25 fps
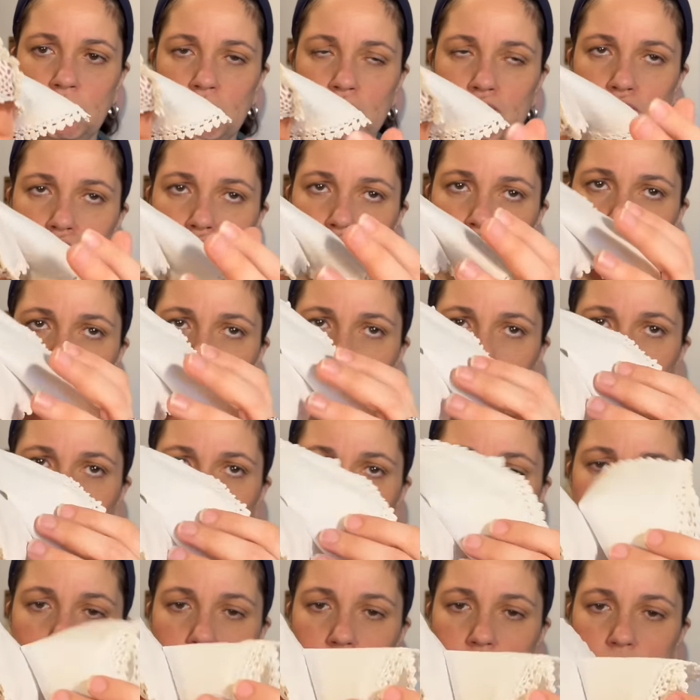Hmm.
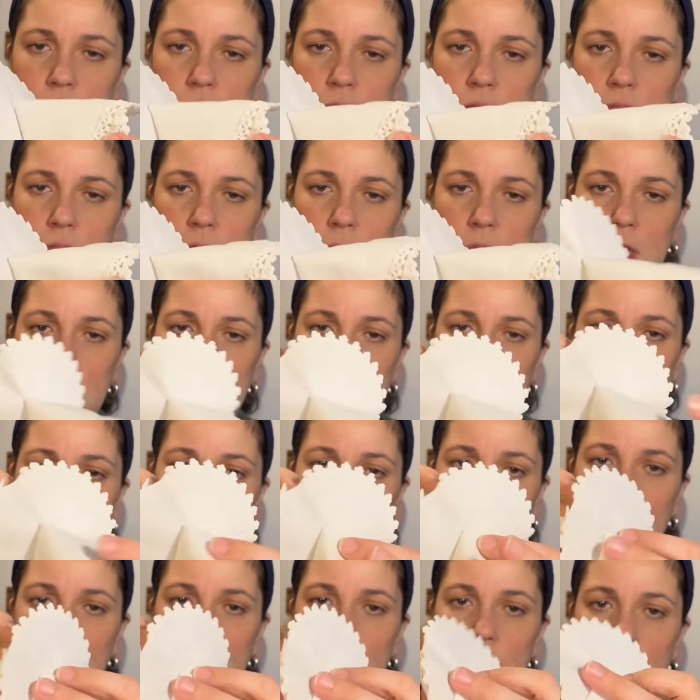
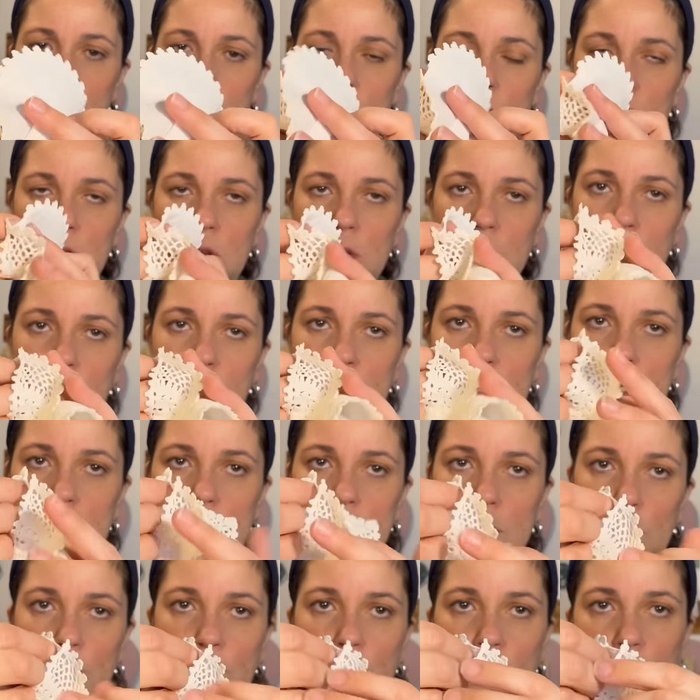Okay, who knows what these
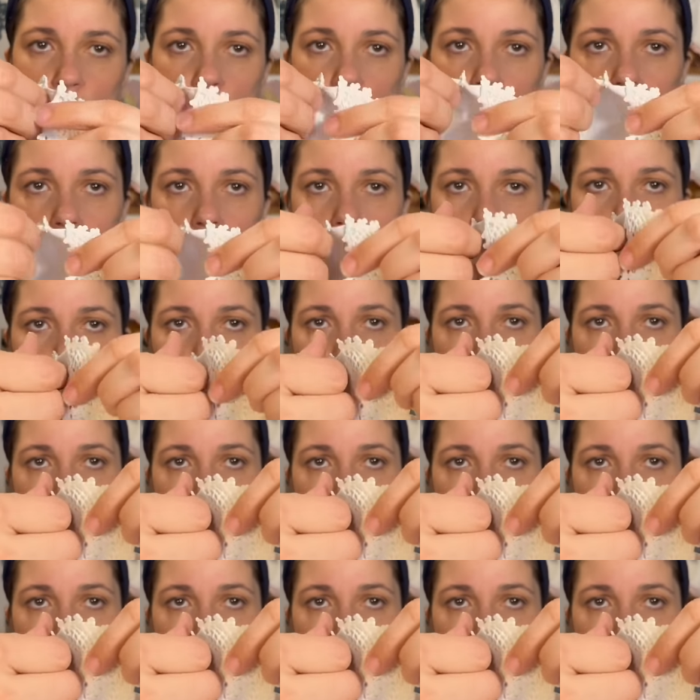are for?